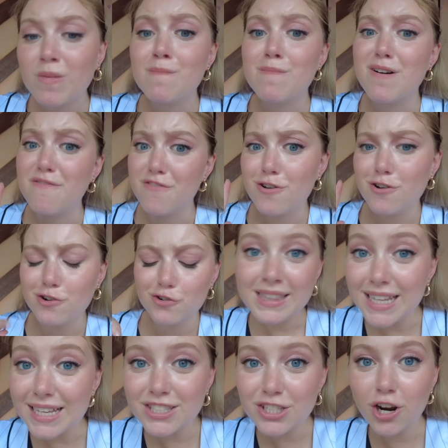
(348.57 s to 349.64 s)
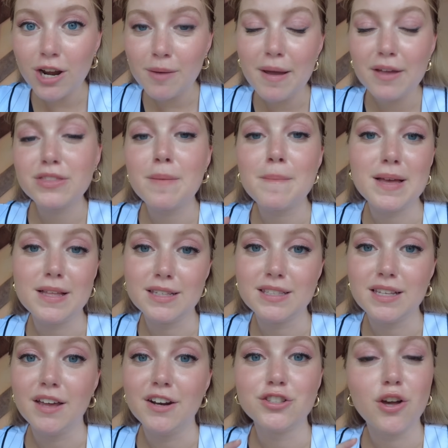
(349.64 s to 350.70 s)
But first, let's talk about the
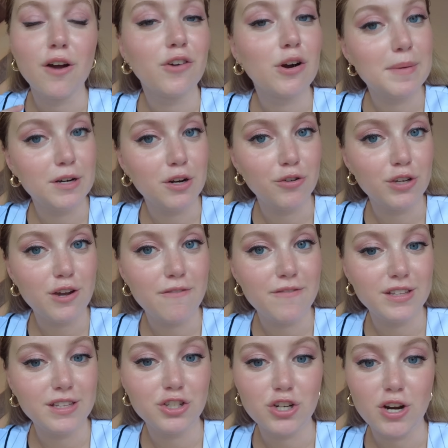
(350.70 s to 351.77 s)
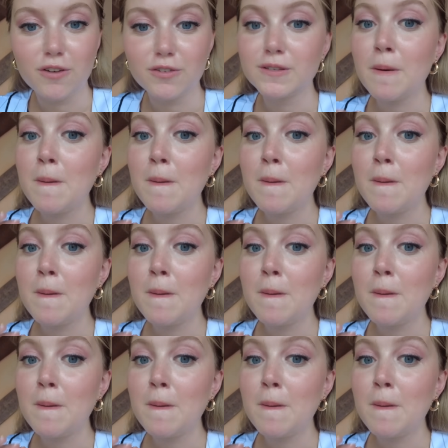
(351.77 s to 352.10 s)
malasadas over at Pinocchio Village House.